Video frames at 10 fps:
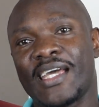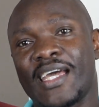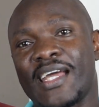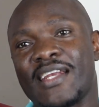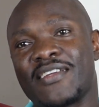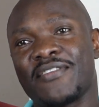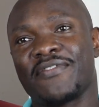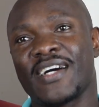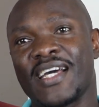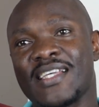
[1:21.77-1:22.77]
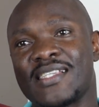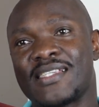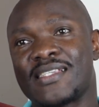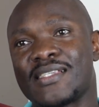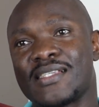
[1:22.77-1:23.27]
and
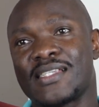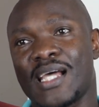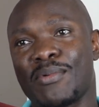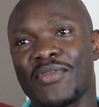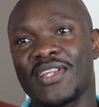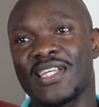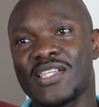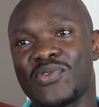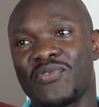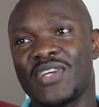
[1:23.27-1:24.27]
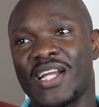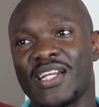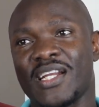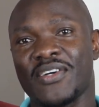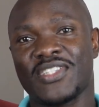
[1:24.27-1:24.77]
revise some of the things we've done
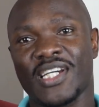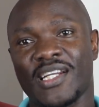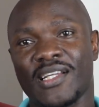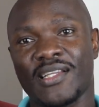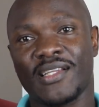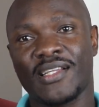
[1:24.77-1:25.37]
in our channel